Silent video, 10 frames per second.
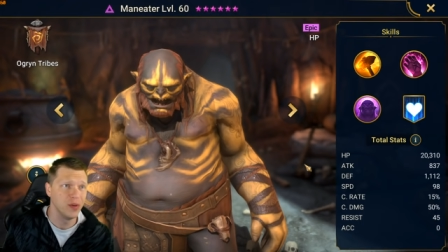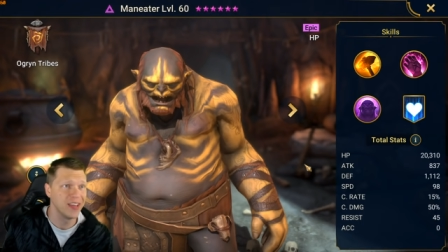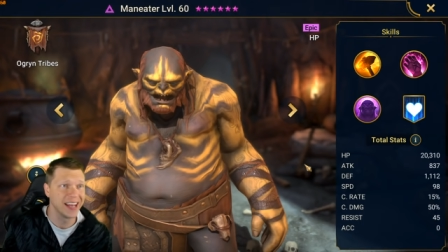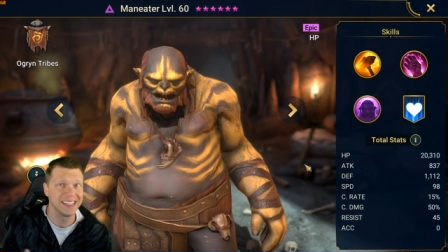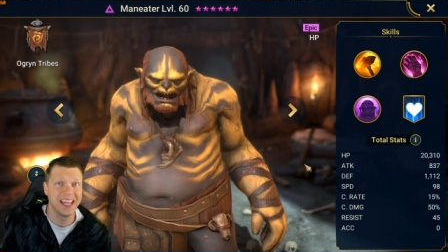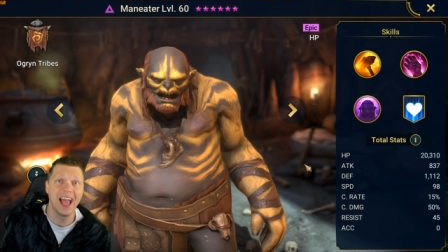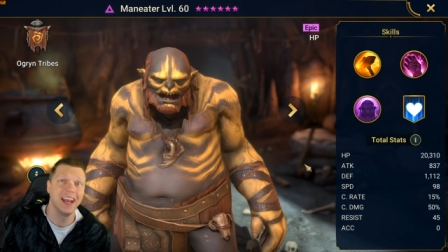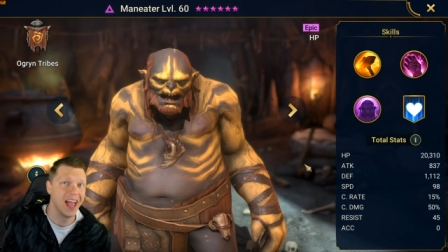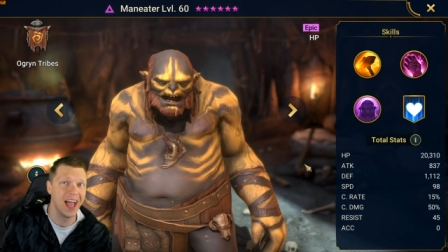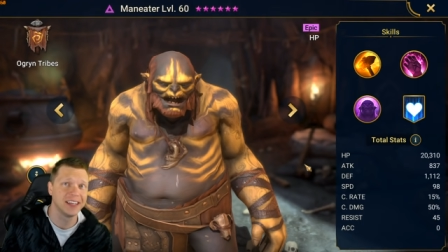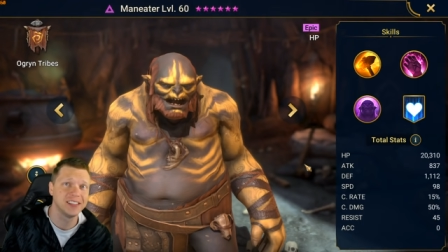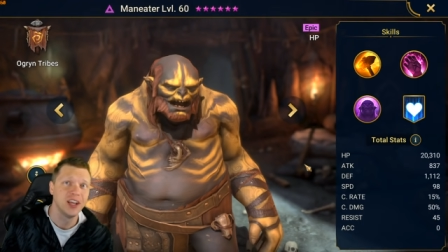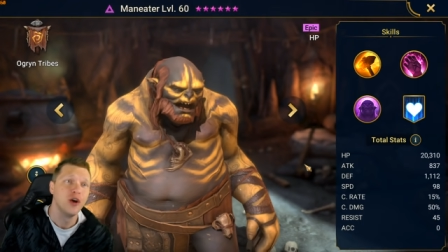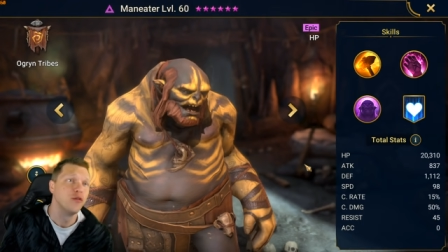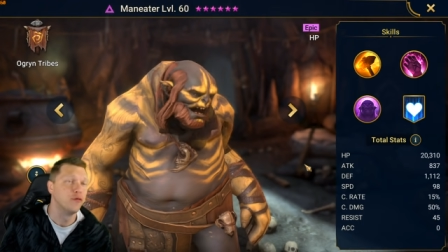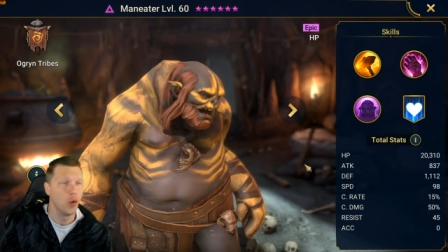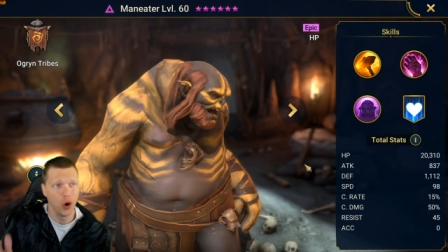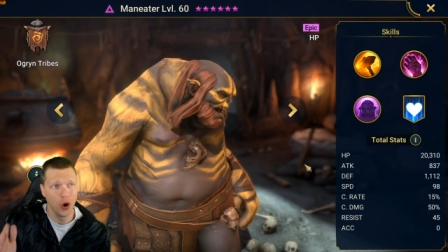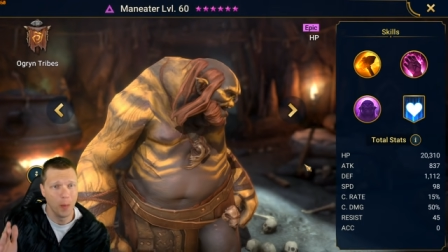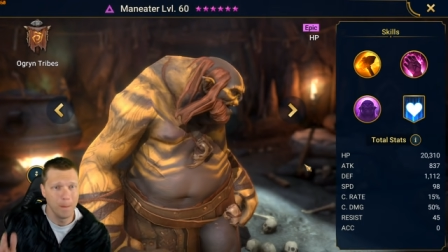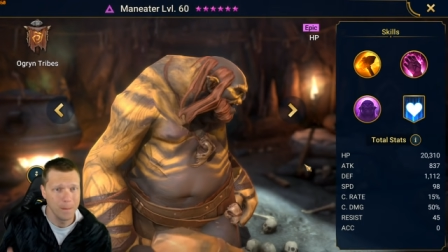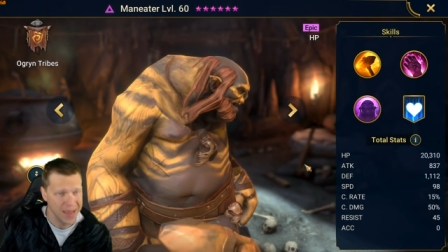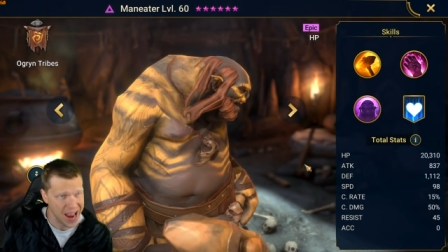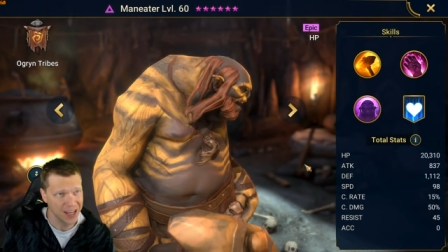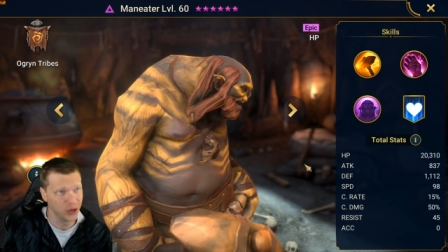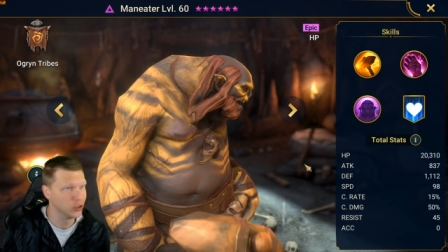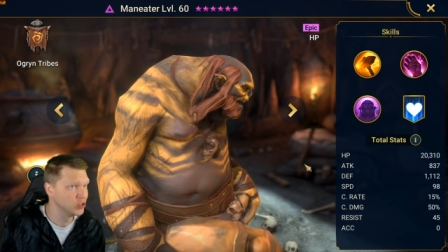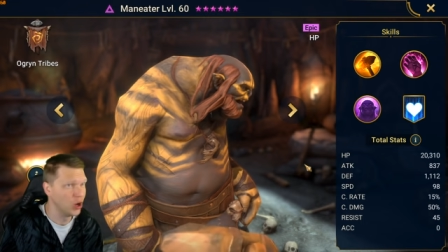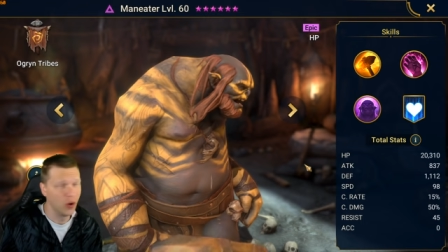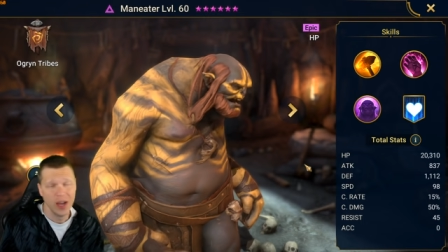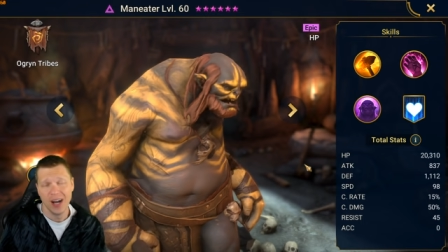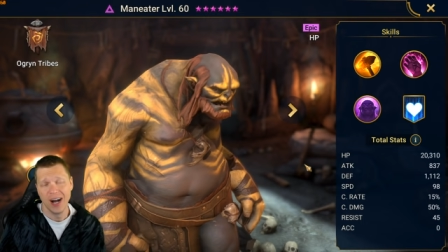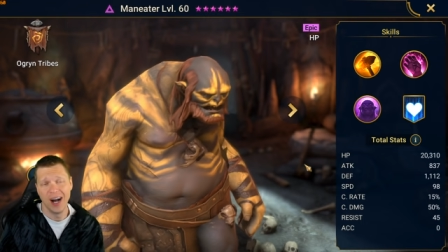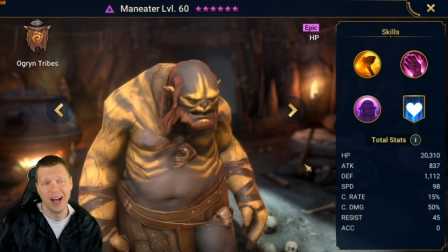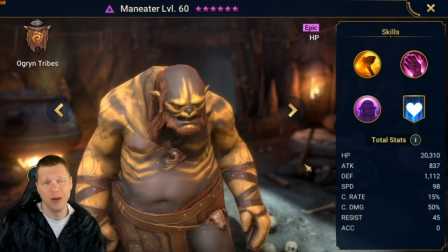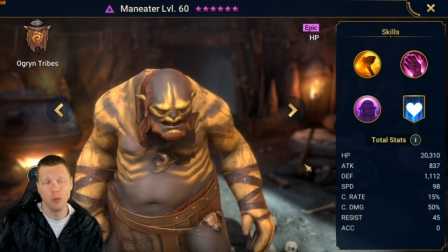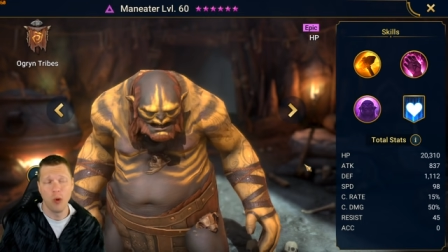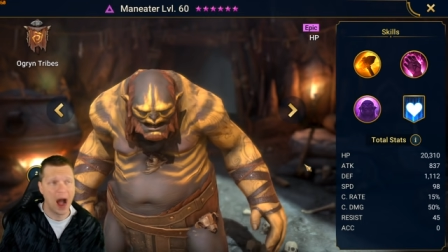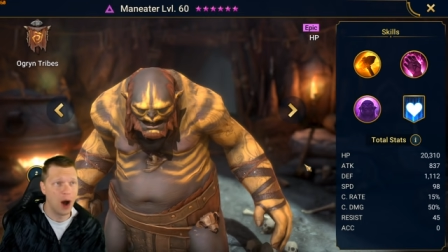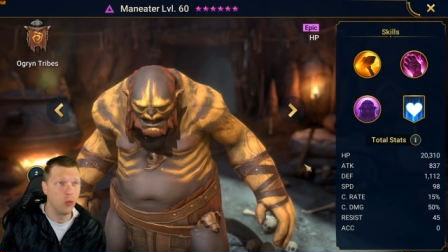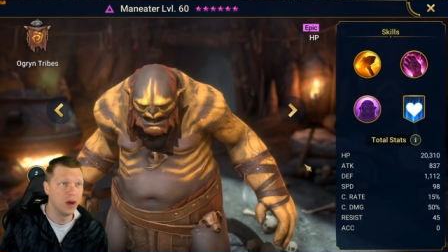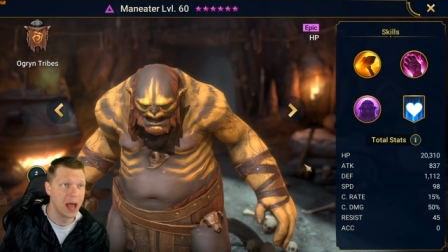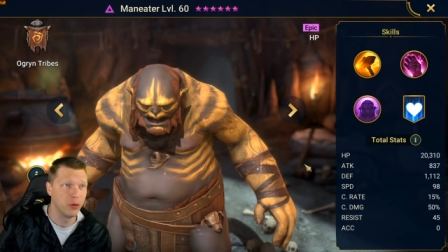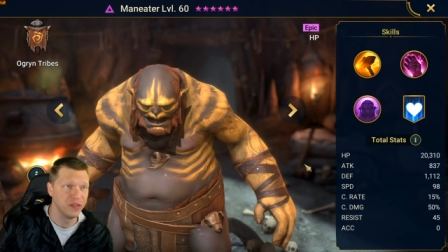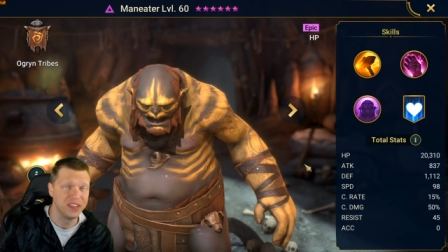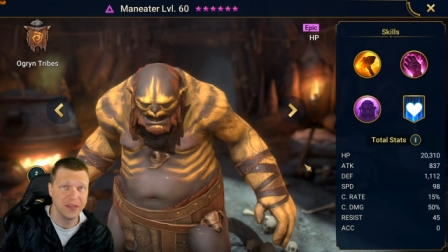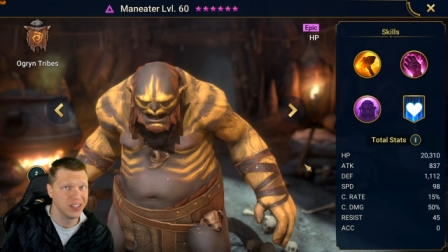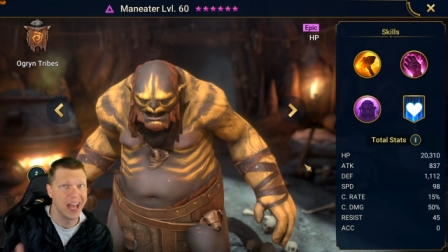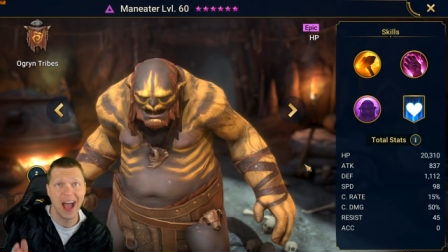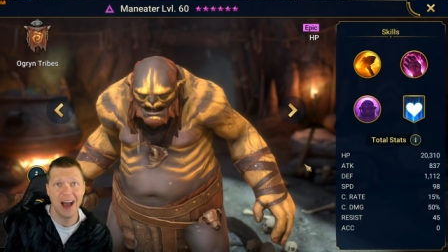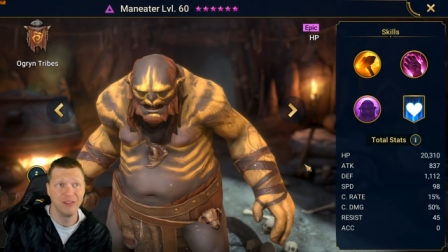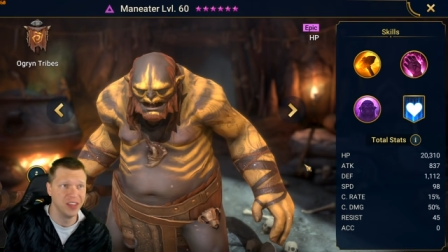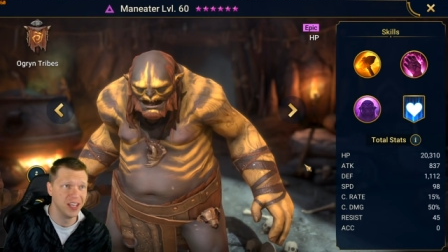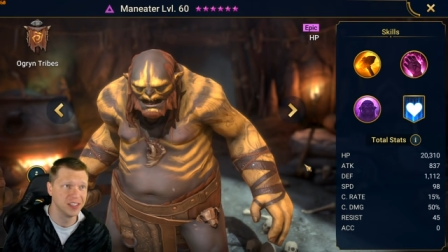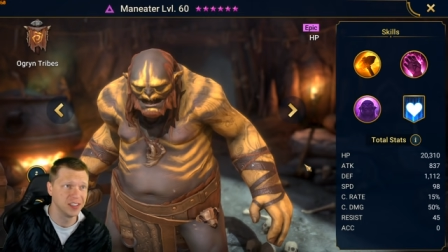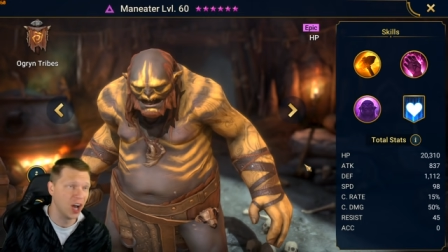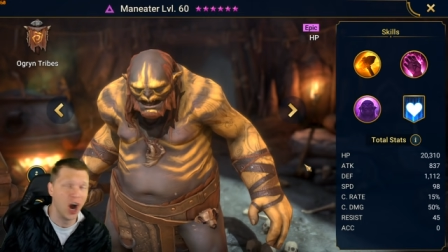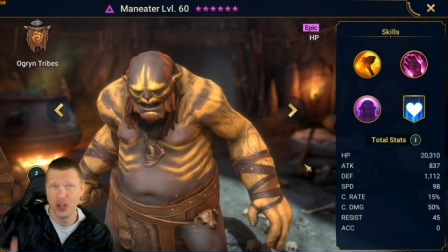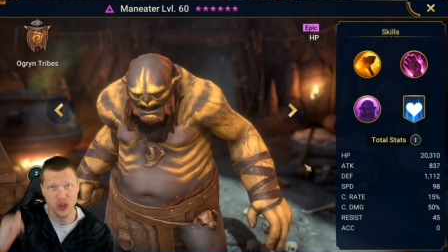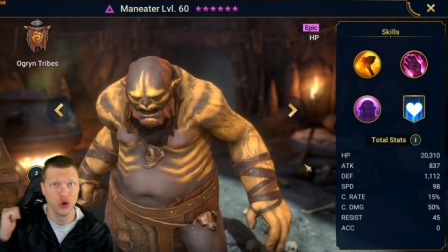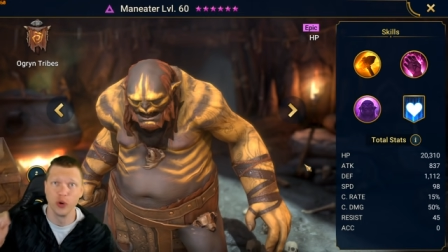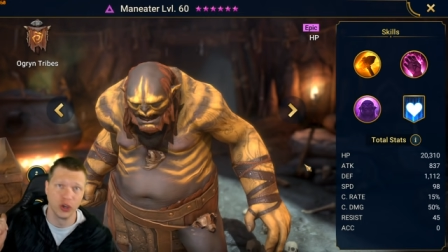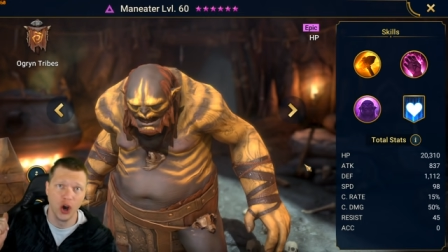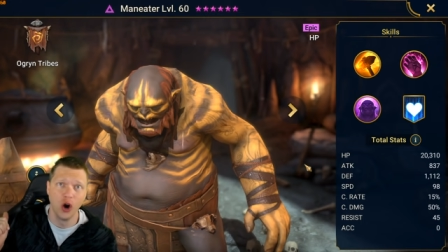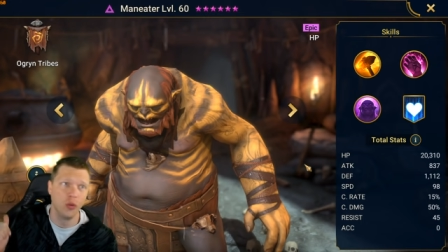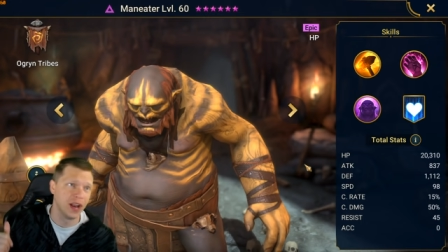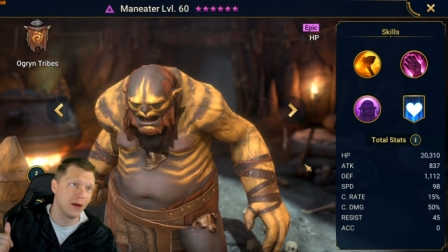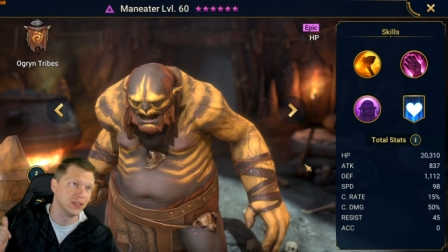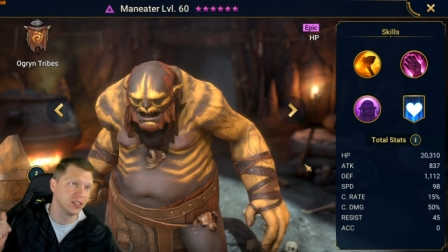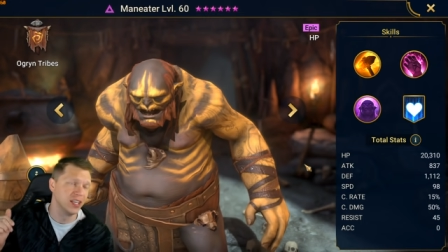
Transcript: We've got a 10X for Maneater. So, uh, wow, what I would have given to have this a year ago when I was...